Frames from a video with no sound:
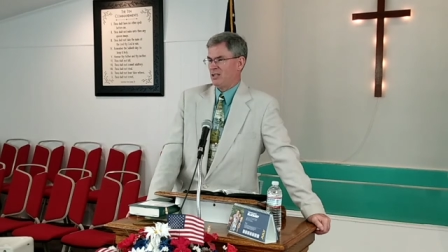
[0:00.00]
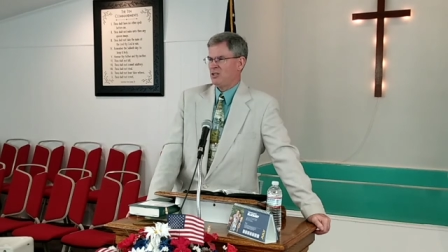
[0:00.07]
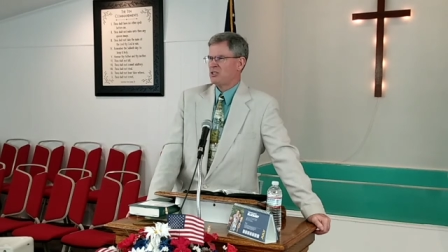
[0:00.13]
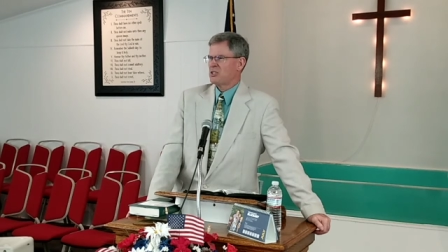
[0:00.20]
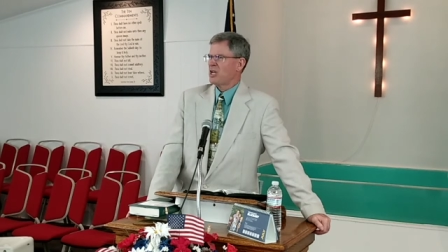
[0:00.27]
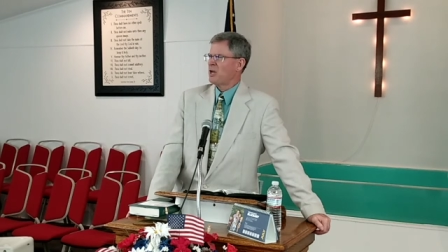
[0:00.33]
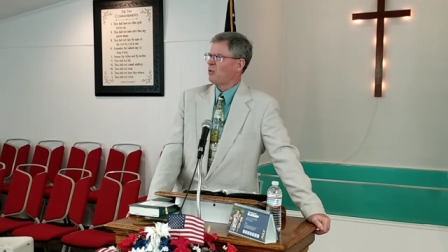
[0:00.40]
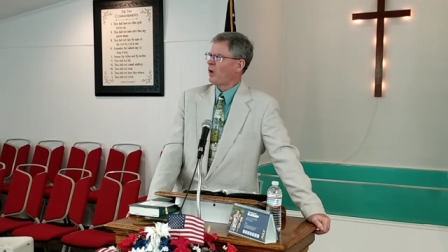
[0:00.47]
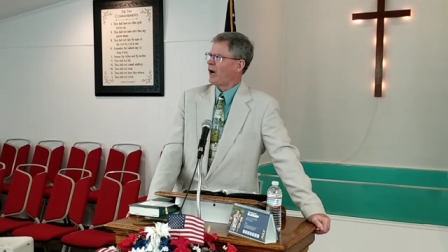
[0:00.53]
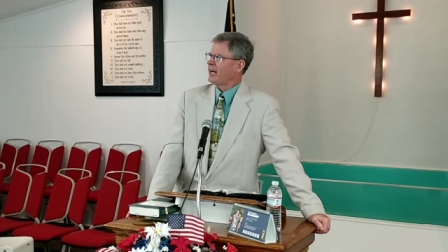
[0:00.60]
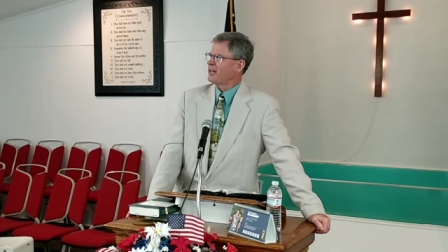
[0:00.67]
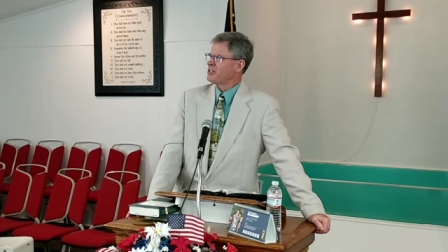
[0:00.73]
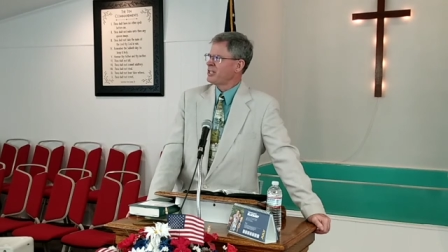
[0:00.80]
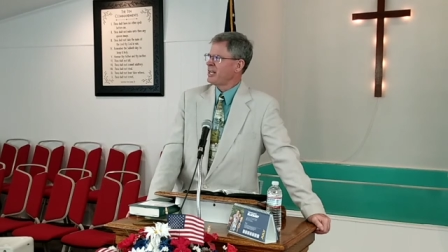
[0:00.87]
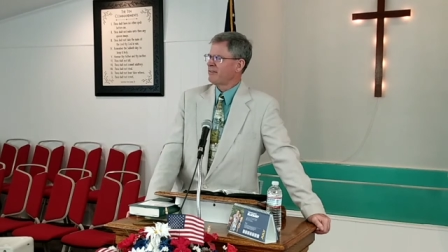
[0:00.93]
You say, why
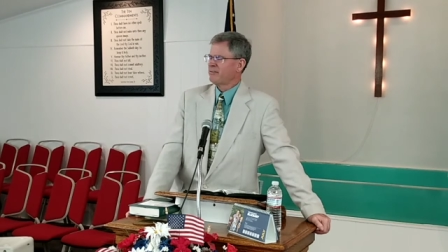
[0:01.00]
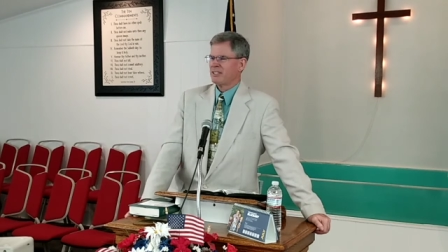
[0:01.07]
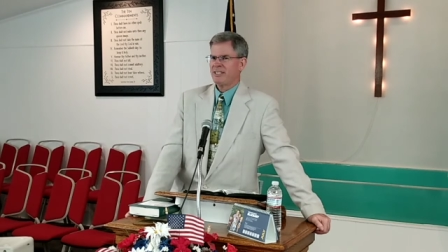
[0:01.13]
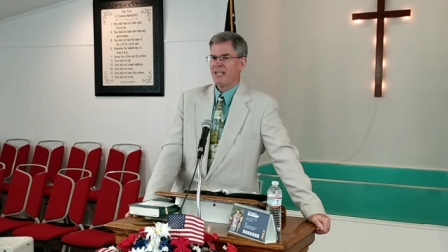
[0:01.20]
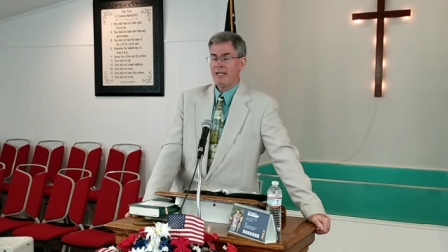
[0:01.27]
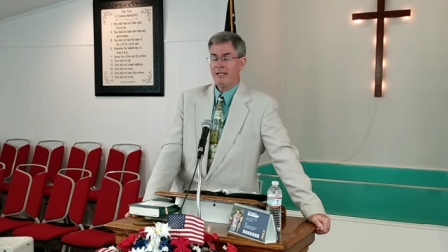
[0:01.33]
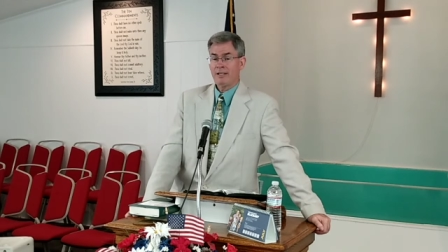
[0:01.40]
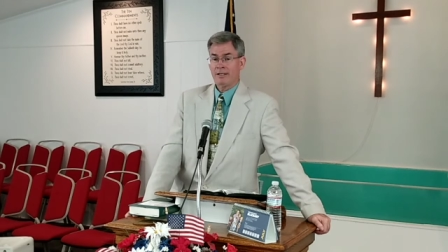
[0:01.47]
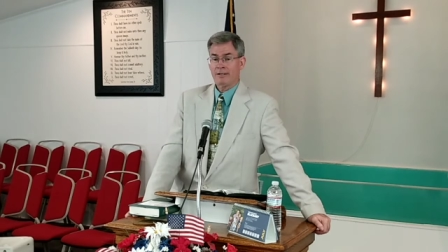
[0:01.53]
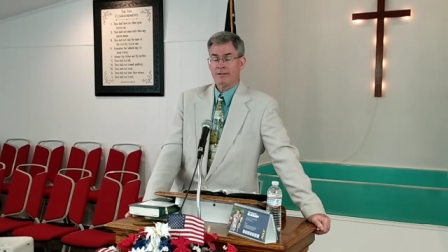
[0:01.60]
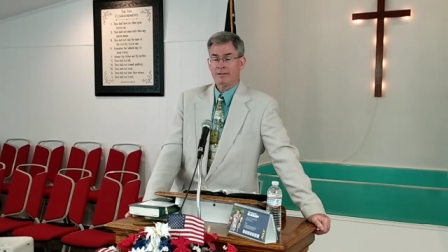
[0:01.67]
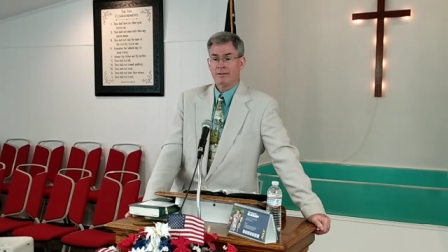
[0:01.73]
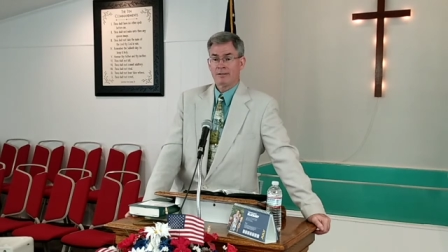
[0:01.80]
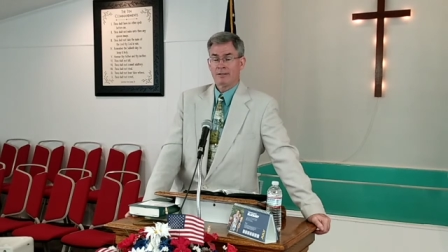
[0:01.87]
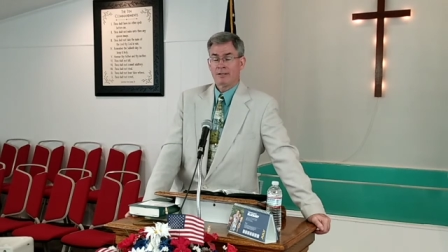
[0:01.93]
does she have to take it?
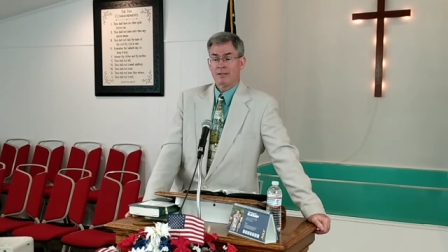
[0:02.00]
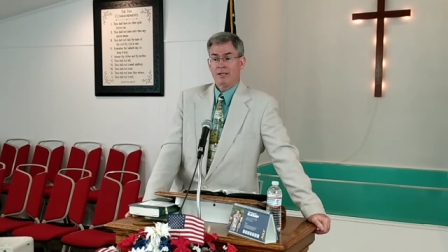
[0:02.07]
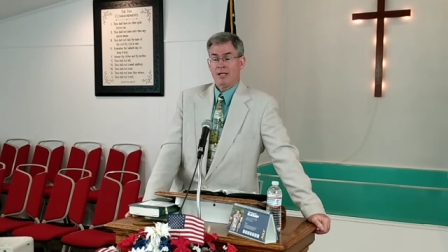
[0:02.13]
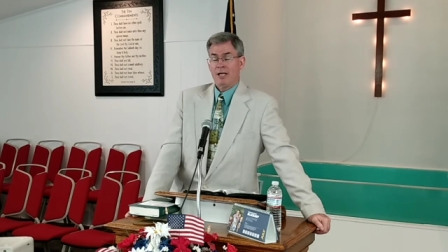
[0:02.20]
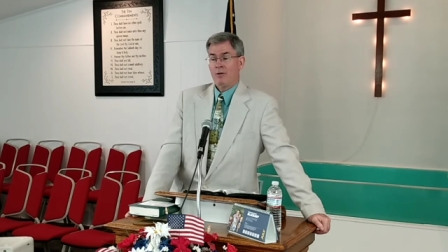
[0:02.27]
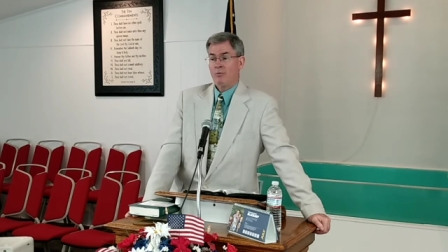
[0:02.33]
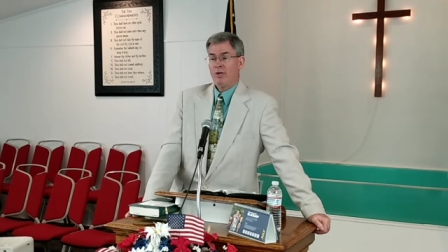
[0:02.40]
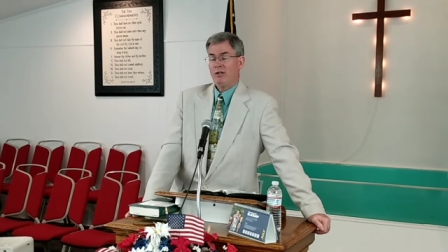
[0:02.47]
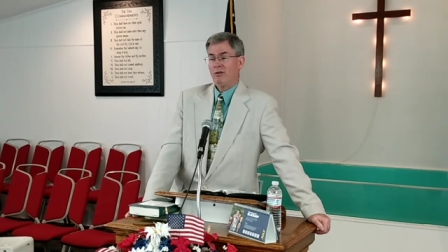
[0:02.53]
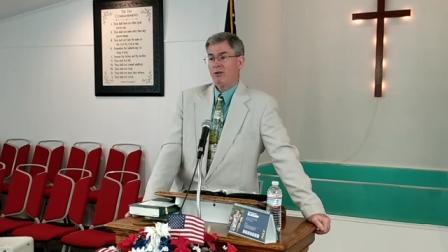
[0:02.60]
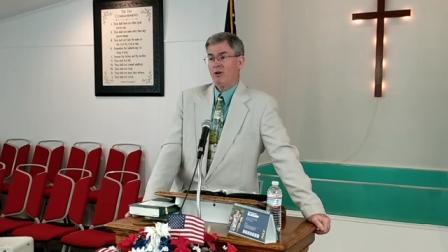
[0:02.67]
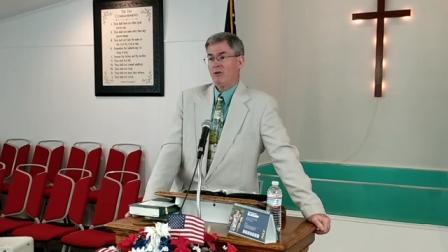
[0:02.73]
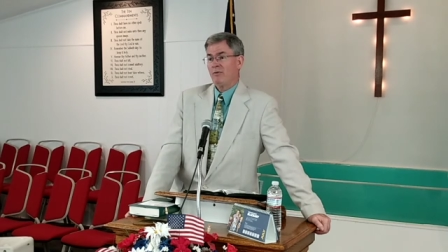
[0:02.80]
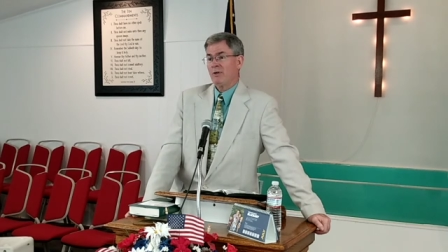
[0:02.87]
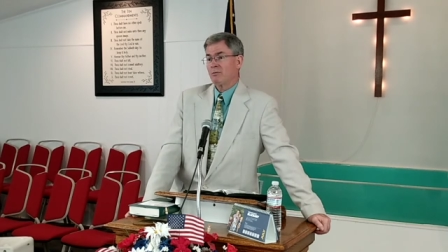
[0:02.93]
And we don't
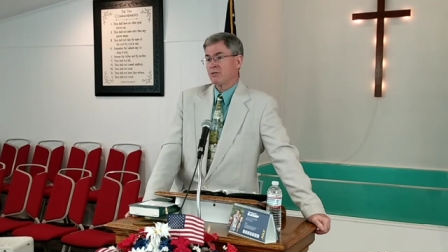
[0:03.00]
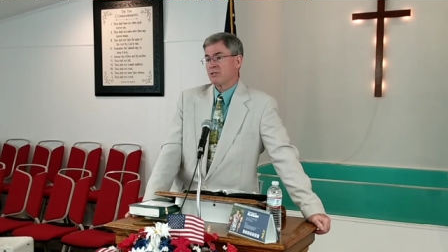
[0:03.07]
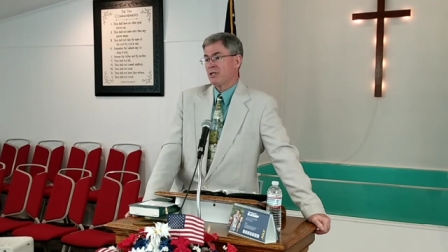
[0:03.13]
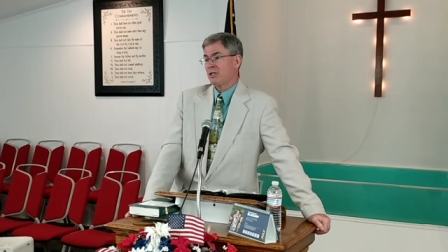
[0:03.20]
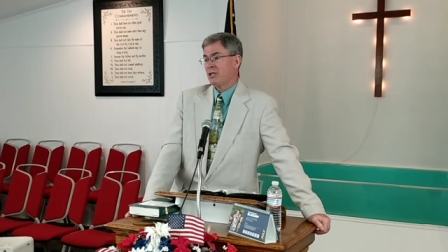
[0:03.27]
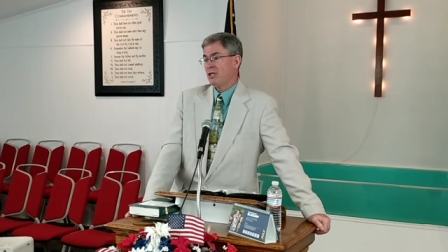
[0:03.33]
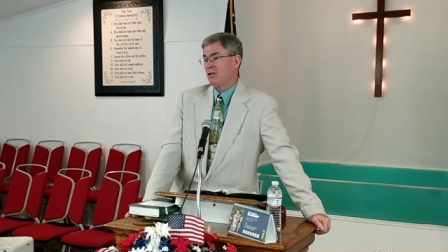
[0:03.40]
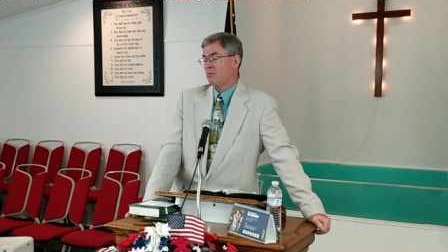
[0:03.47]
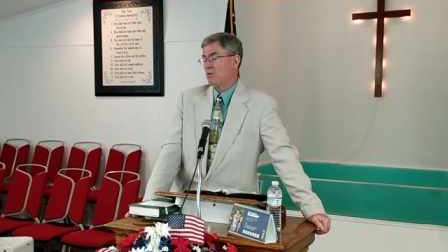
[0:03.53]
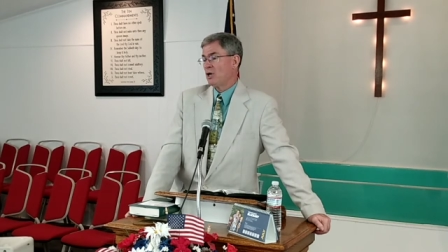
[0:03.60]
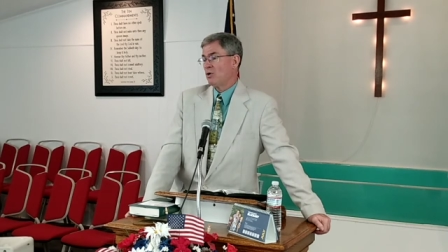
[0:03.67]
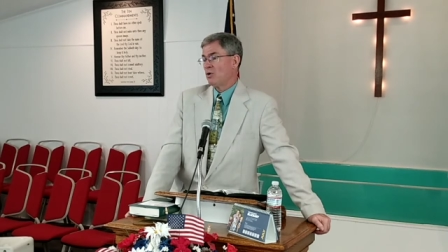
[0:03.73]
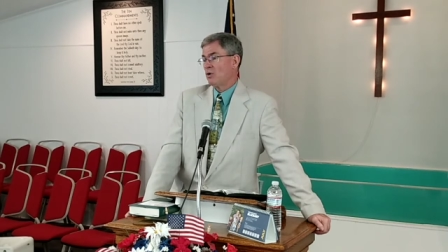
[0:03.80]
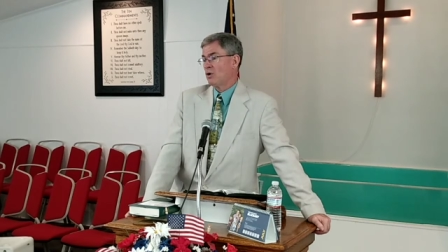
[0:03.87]
know if it was the chemo